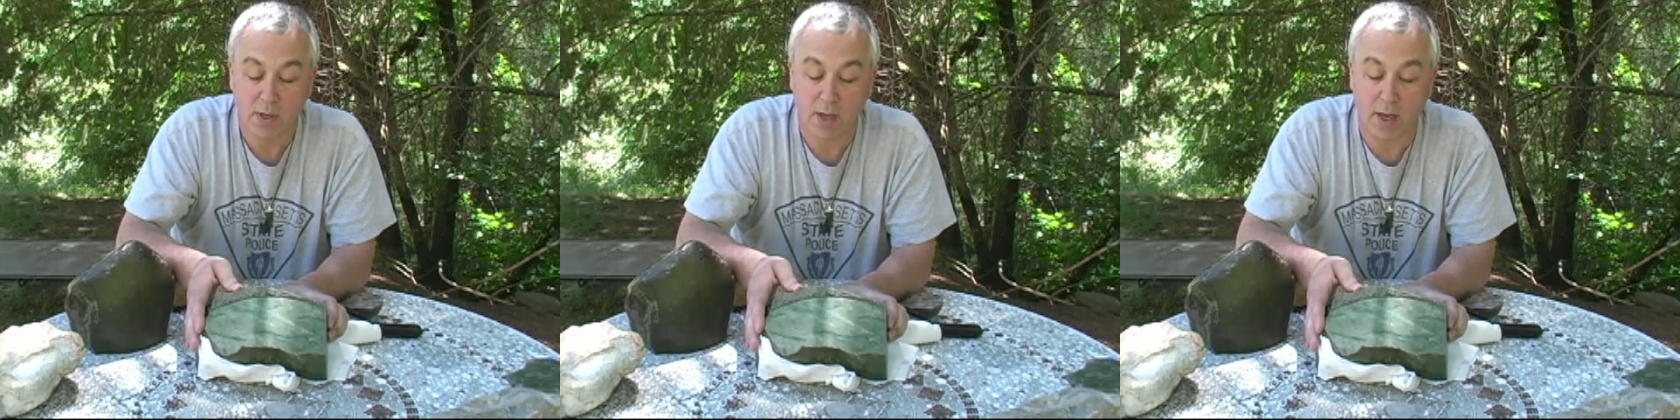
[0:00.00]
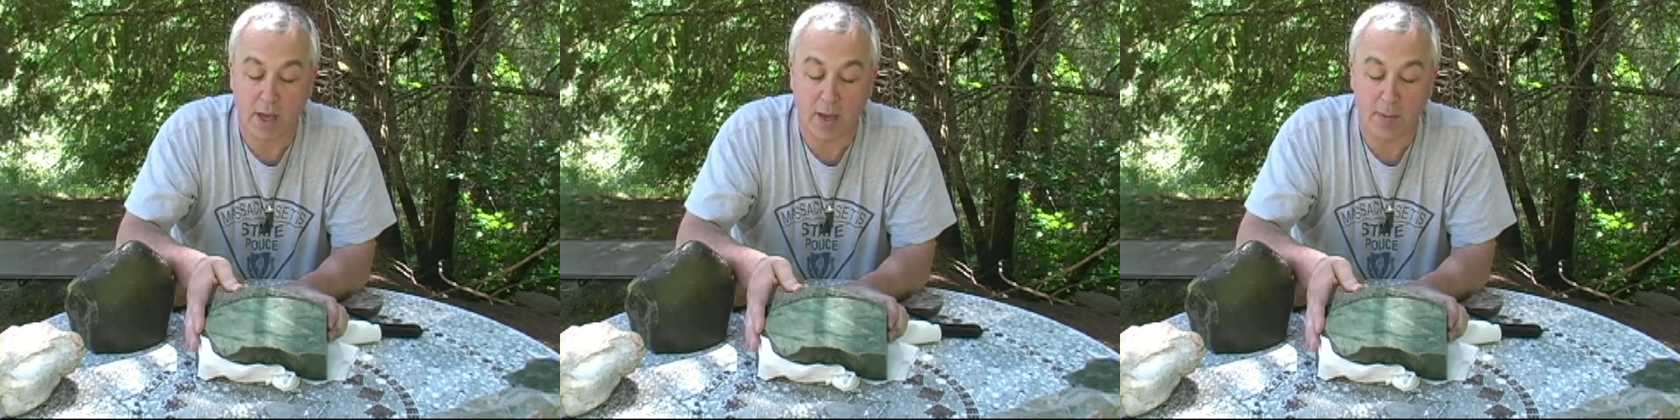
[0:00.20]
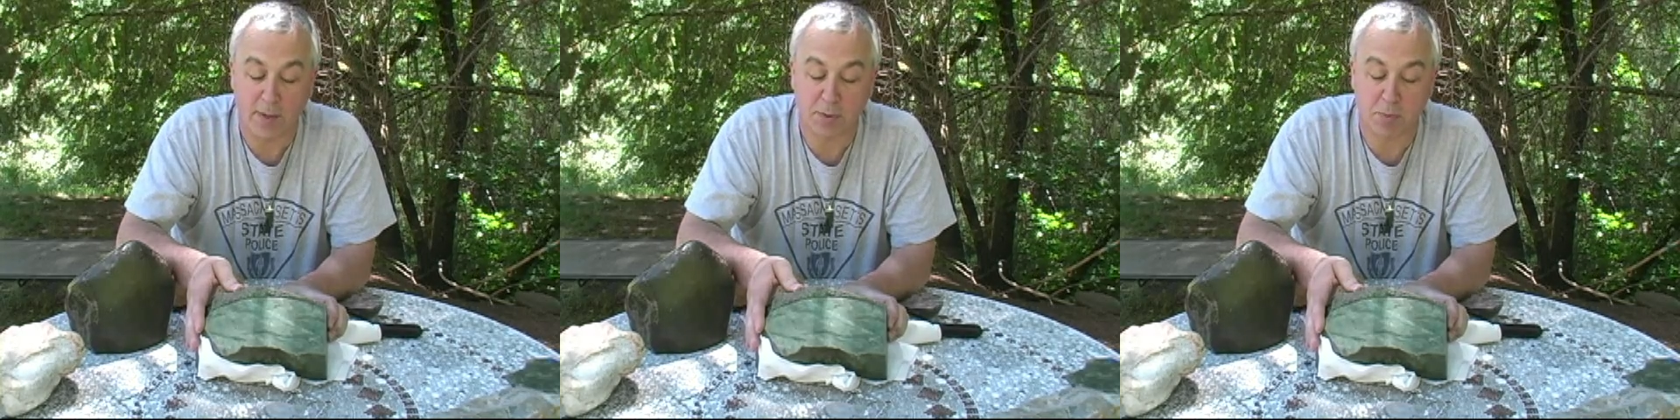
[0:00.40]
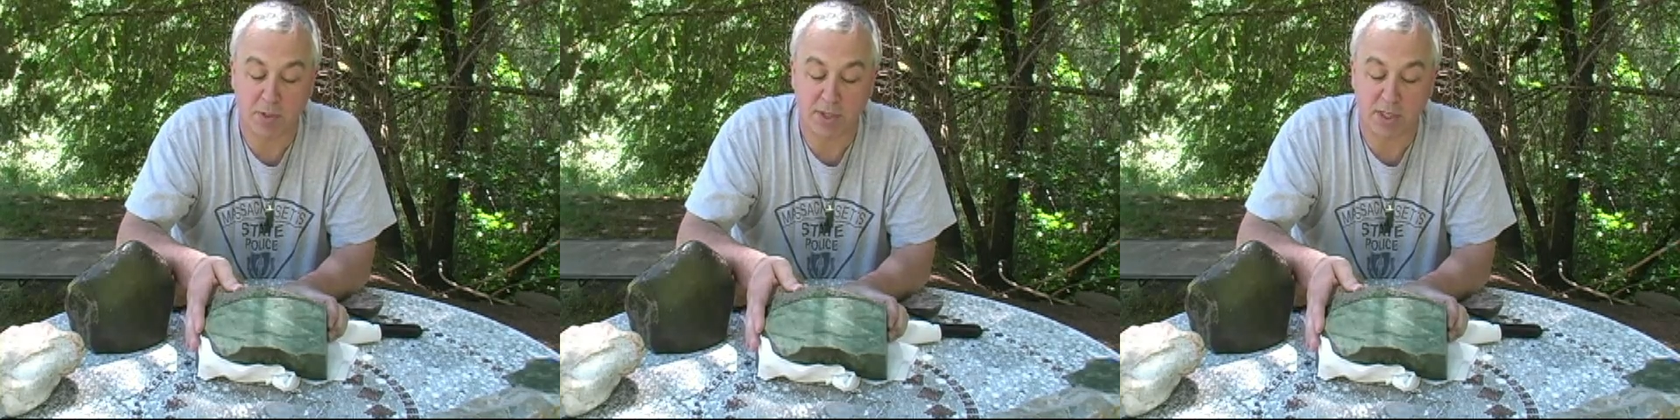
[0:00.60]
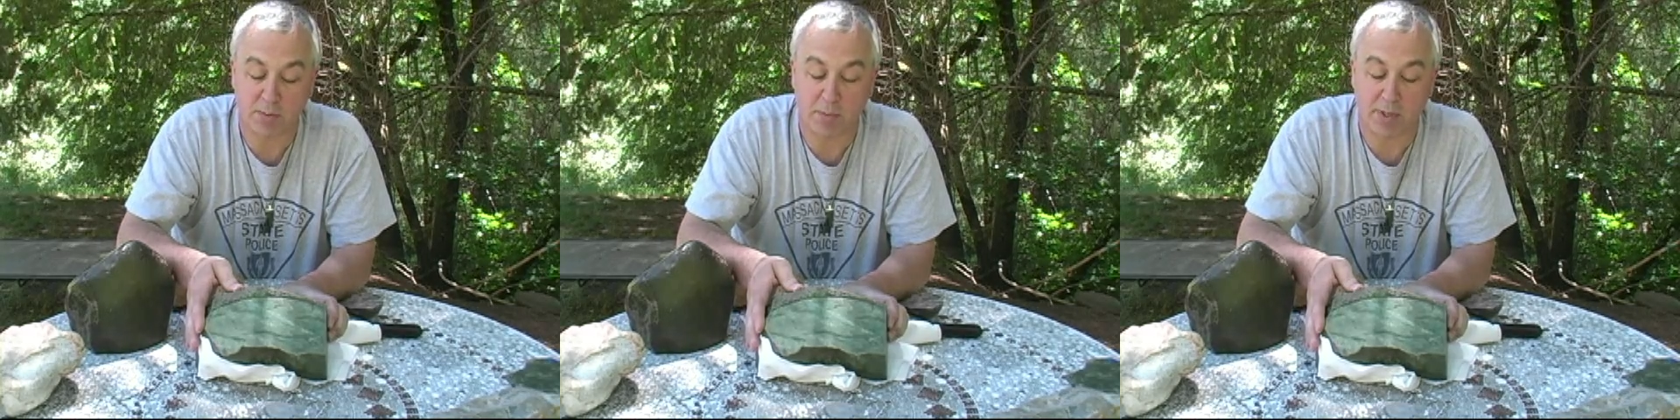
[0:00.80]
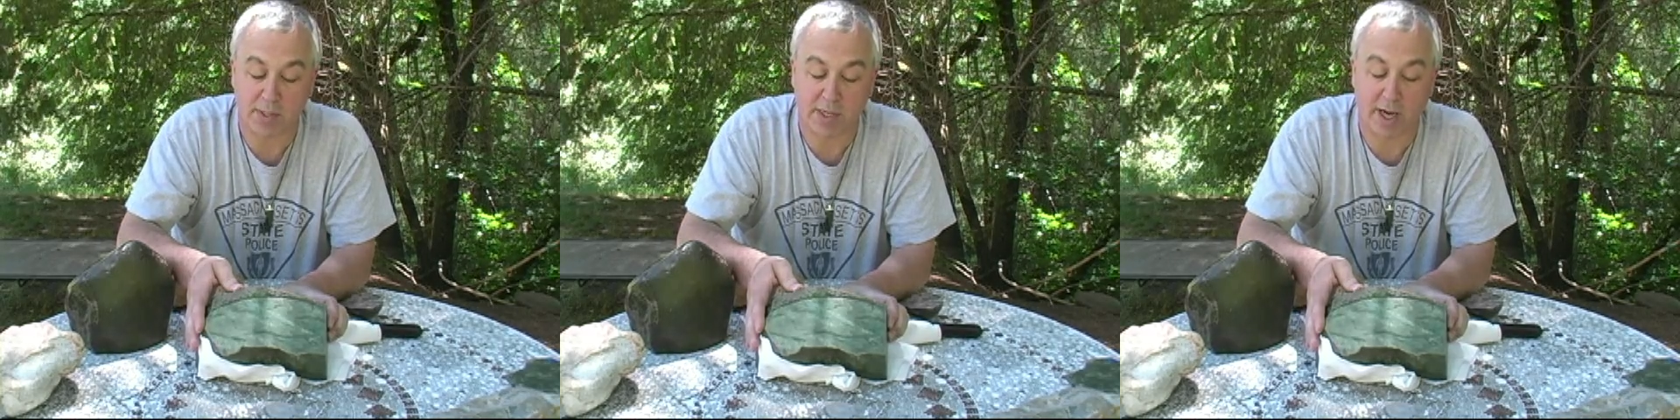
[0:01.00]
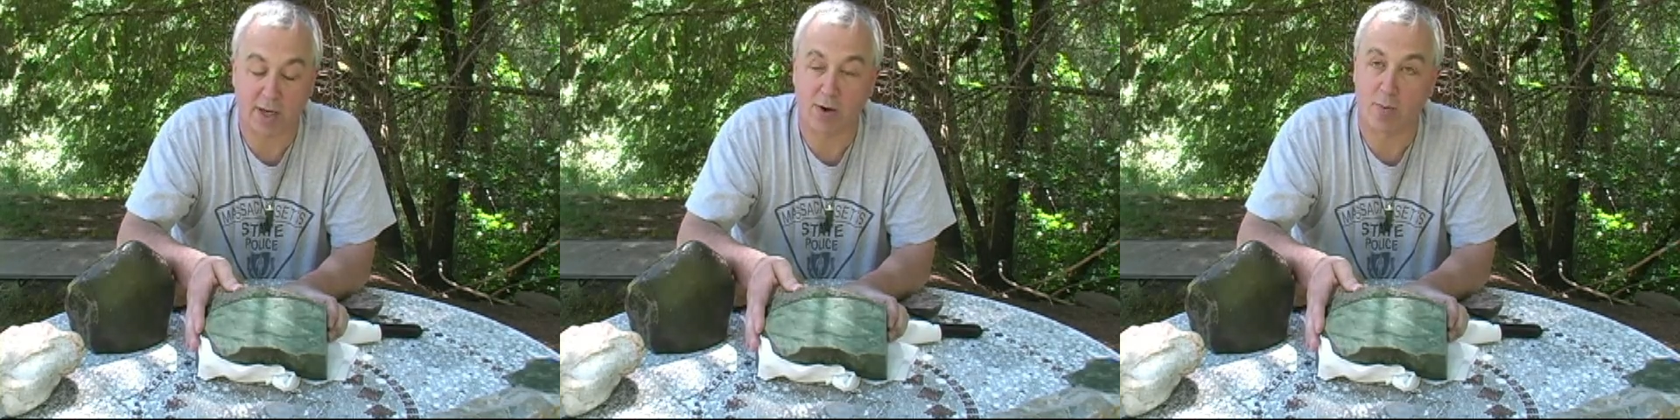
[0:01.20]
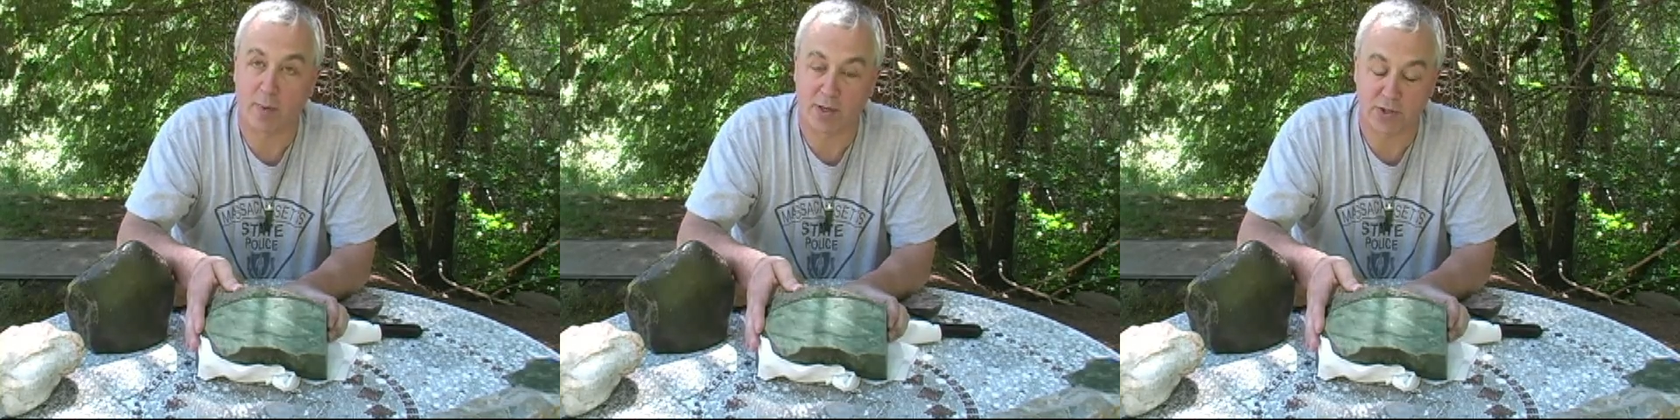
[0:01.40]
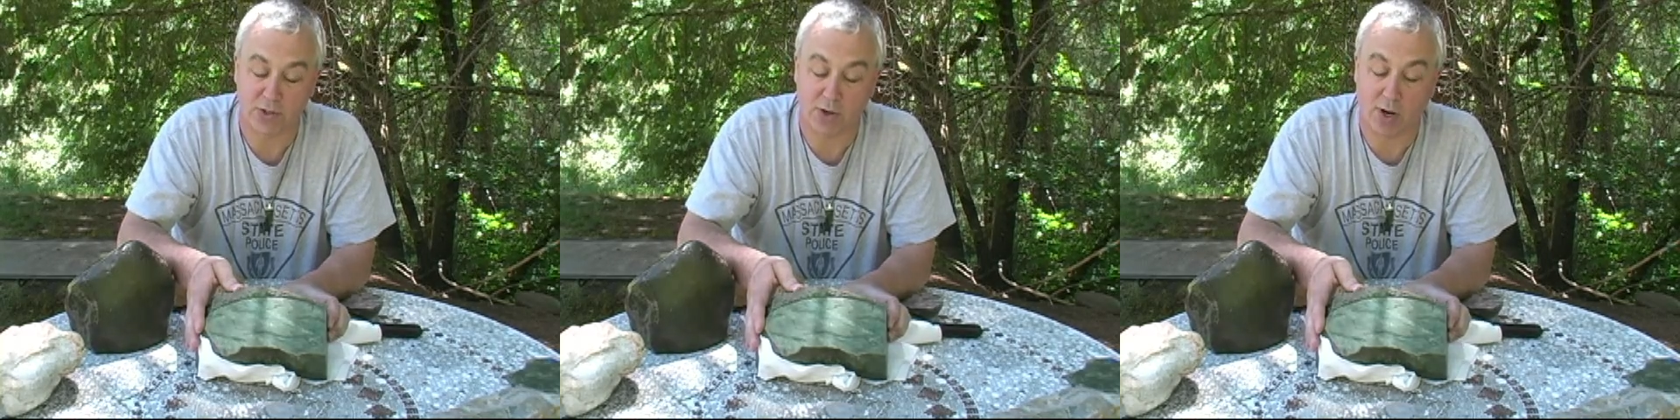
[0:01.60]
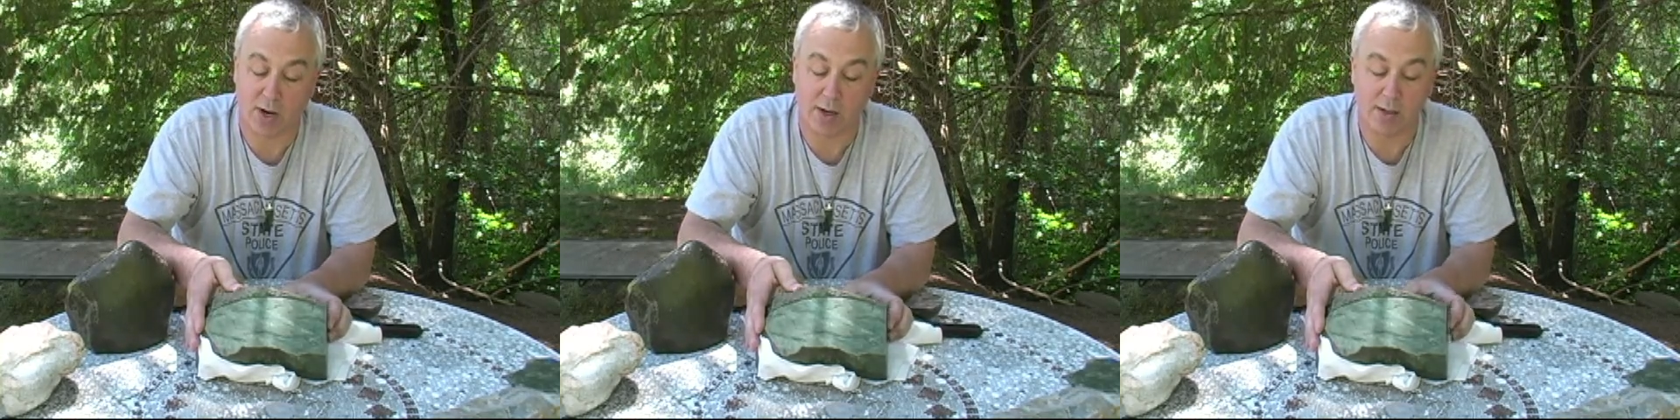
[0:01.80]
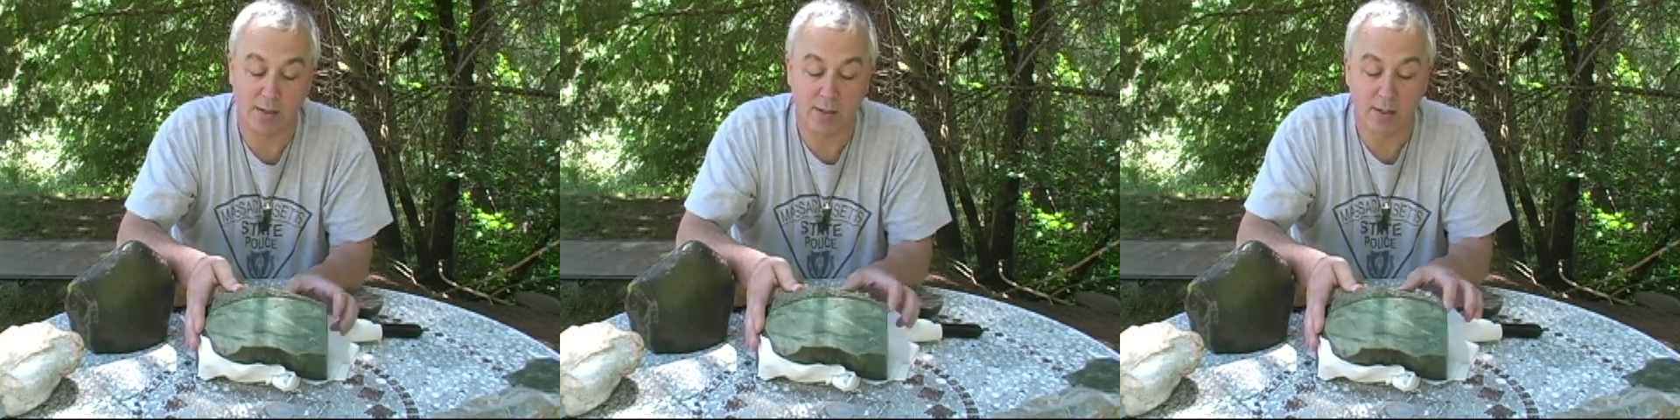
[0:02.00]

And this piece has been cut on my saw,